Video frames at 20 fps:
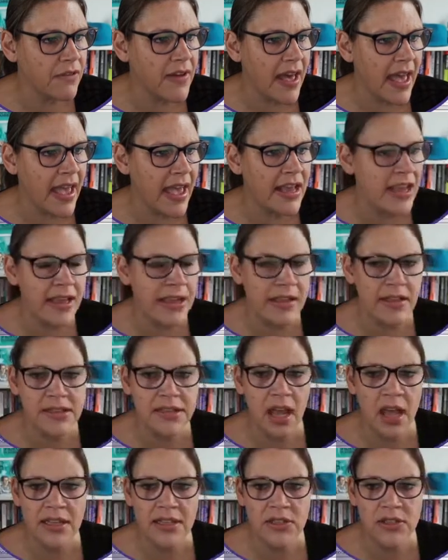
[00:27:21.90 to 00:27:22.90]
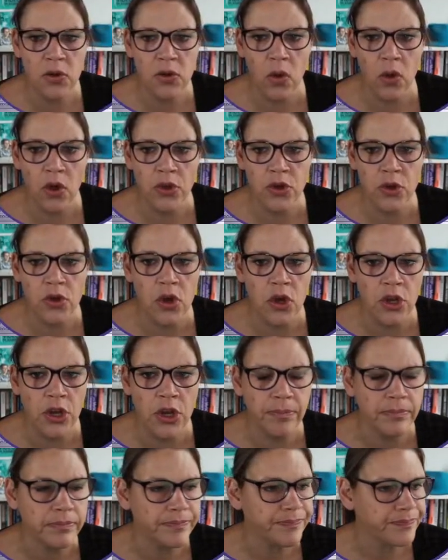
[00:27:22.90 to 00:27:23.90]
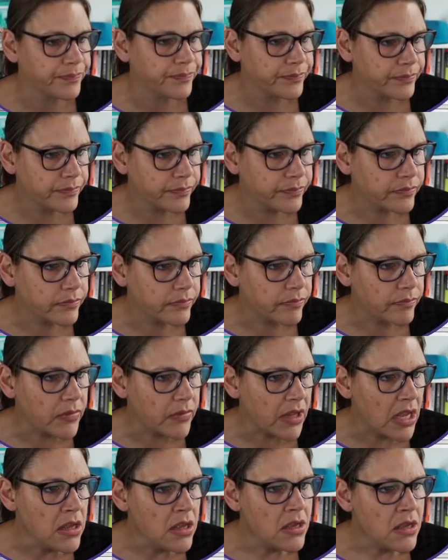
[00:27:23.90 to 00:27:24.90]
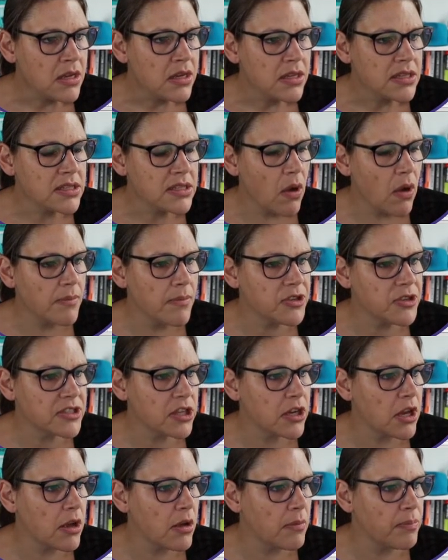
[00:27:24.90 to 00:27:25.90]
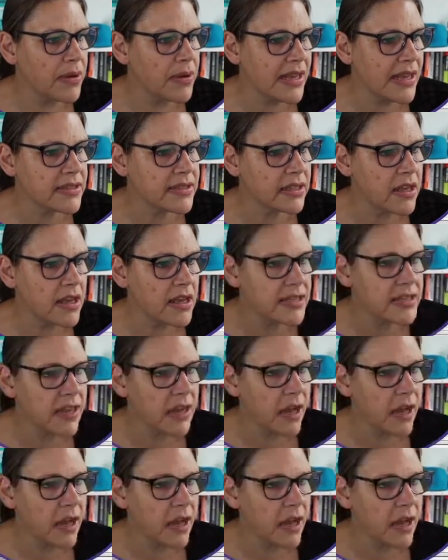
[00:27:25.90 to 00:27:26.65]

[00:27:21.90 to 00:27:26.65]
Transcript: a title on your column. So I'm just going to place the cursor up